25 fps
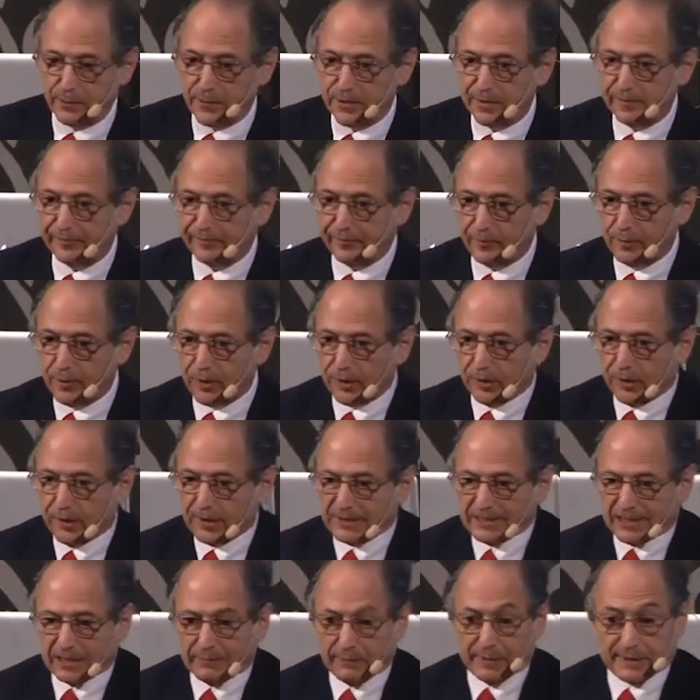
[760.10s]
weather
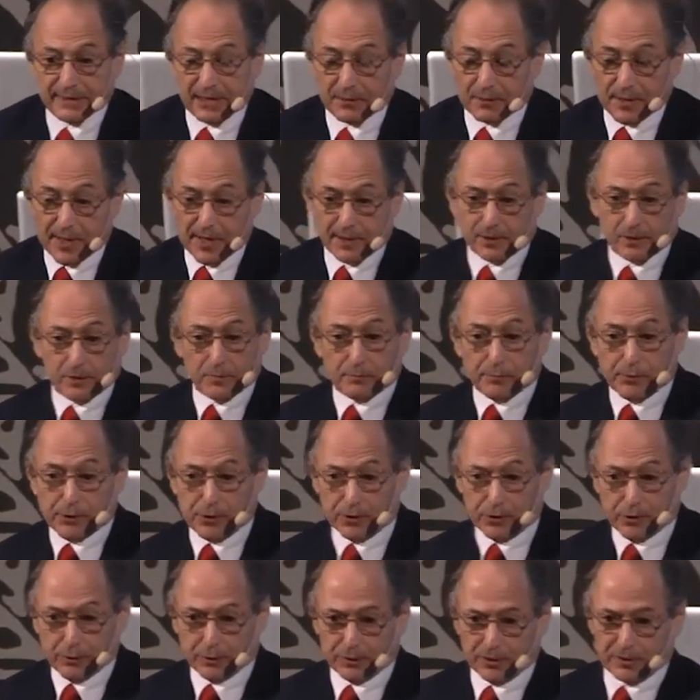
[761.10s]
forecast can be done without a
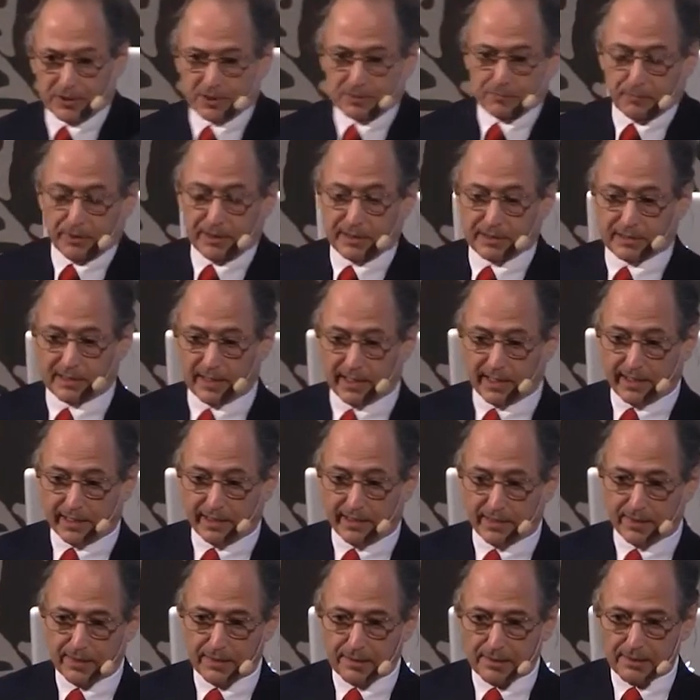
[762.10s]
computer. You just simply say,
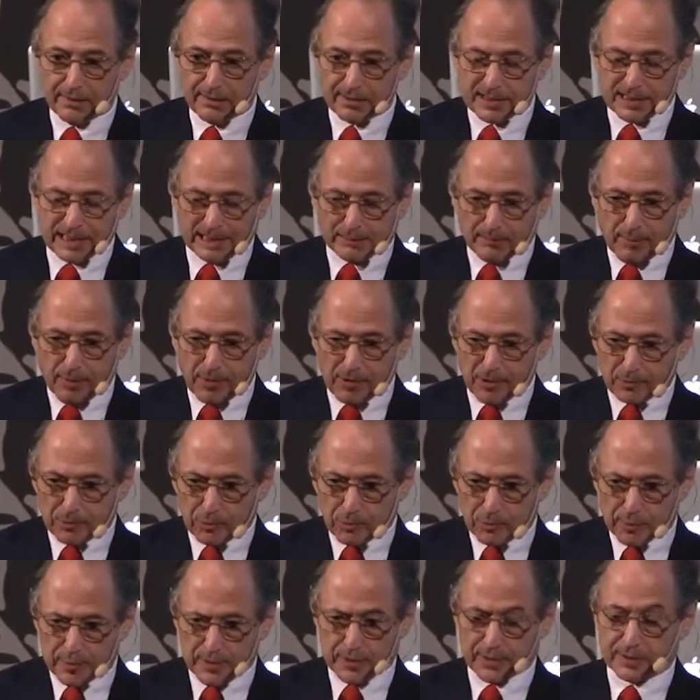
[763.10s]
tomorrow
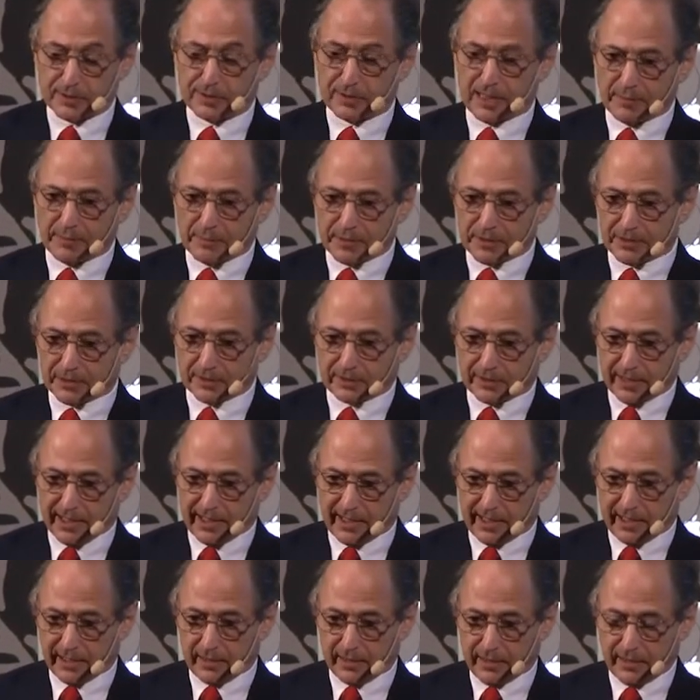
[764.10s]
will be the same as
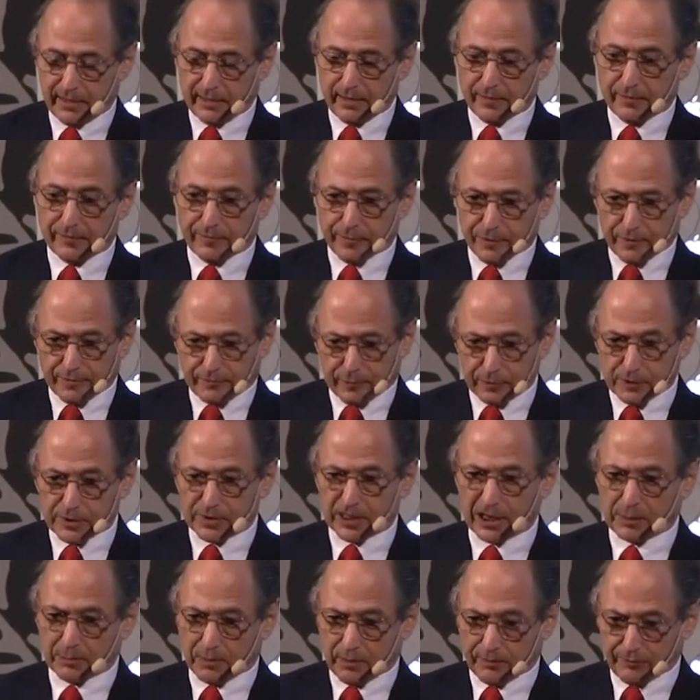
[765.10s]
today for the
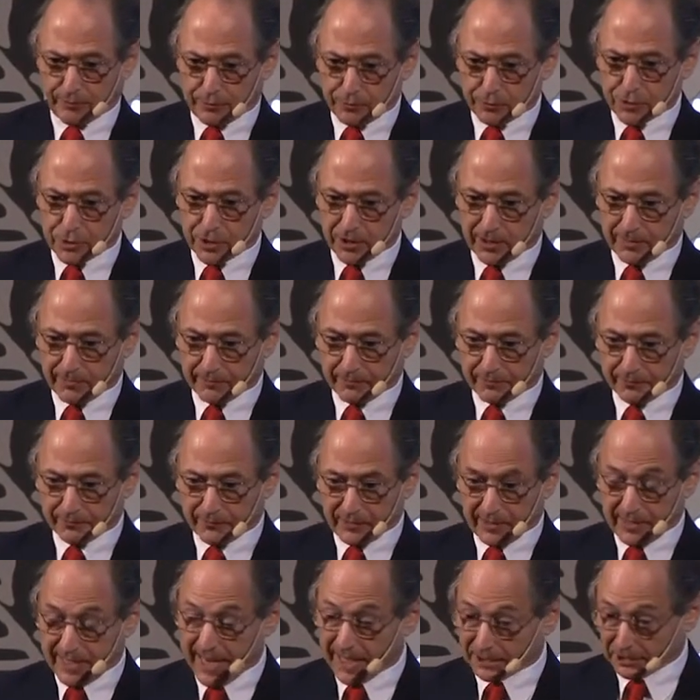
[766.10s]
foreseeable future.
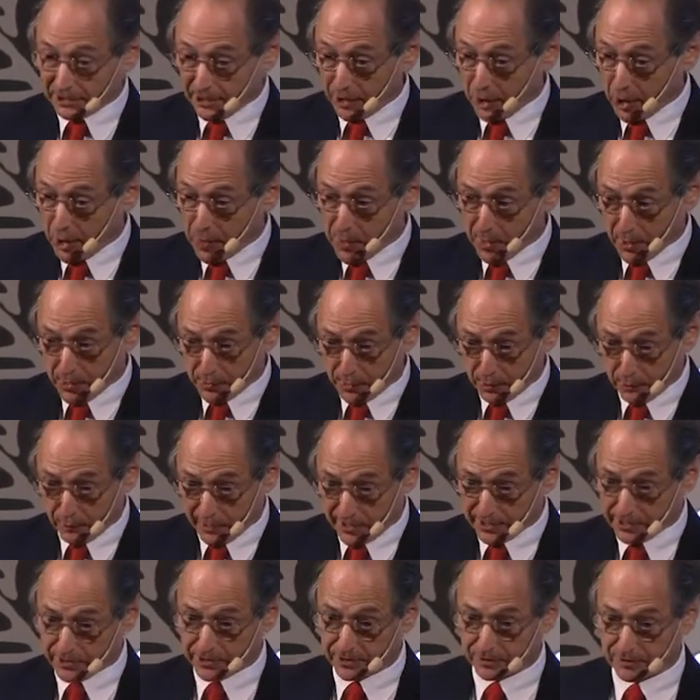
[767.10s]
And I actually heard that on the
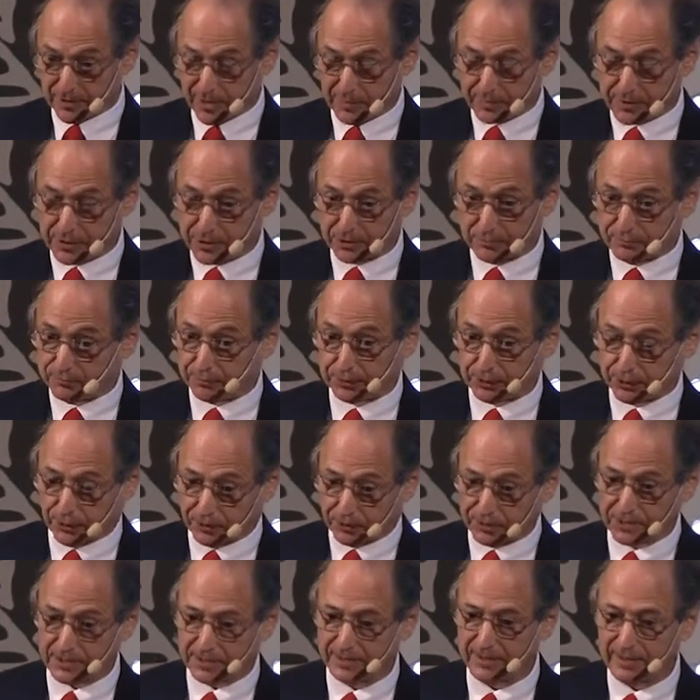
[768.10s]
radio. I was
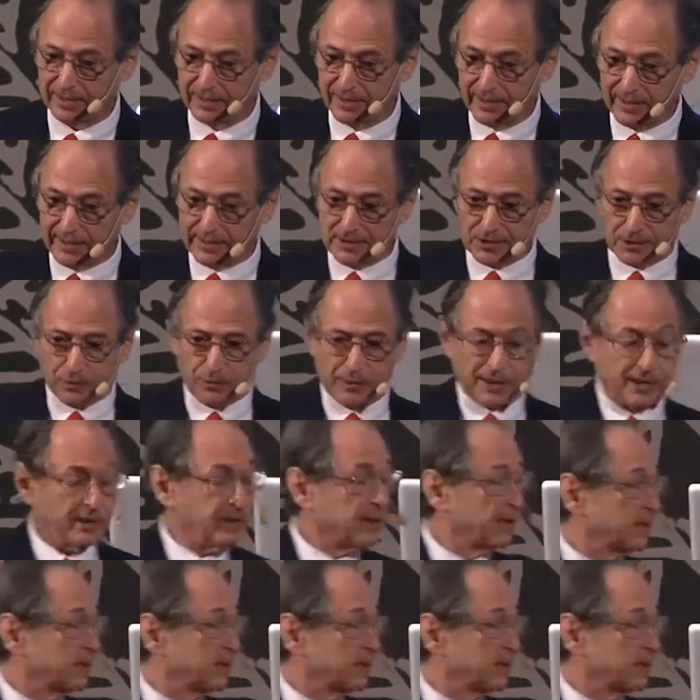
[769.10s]
shocked. In Sweden,